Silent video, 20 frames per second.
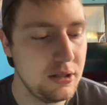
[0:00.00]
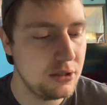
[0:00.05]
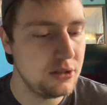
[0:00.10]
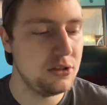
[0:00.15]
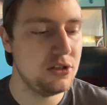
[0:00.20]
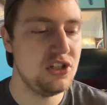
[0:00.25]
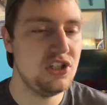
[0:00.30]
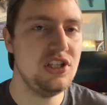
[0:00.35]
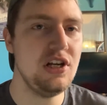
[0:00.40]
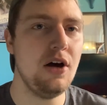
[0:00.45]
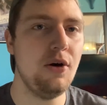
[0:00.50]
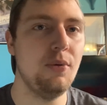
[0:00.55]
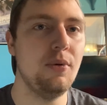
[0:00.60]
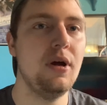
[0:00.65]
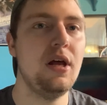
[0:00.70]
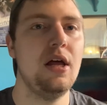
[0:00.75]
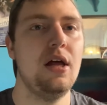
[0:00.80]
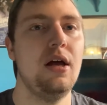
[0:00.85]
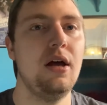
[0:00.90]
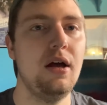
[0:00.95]
So,
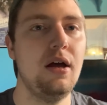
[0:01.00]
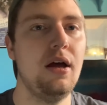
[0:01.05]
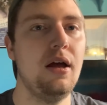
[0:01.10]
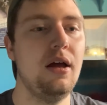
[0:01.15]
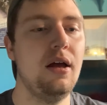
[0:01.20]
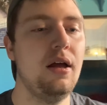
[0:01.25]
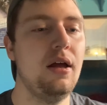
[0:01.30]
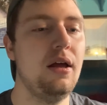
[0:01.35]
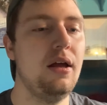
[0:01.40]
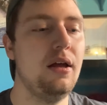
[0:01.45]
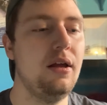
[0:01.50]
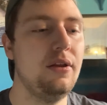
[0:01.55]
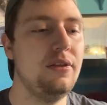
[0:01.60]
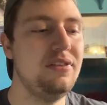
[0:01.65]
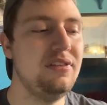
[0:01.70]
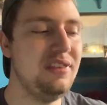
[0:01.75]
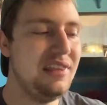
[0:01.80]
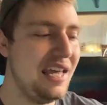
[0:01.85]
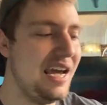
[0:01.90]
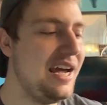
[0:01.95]

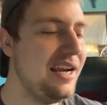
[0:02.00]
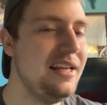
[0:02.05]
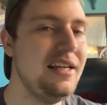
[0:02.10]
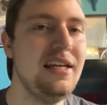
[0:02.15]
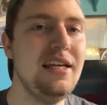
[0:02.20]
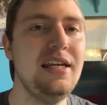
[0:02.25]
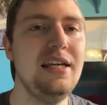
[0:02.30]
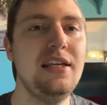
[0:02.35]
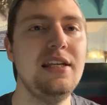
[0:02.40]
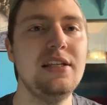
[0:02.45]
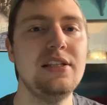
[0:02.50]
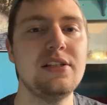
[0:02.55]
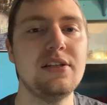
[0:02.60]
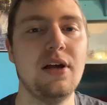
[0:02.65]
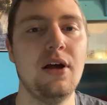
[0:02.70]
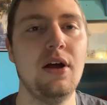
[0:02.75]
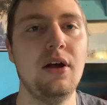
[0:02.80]
that is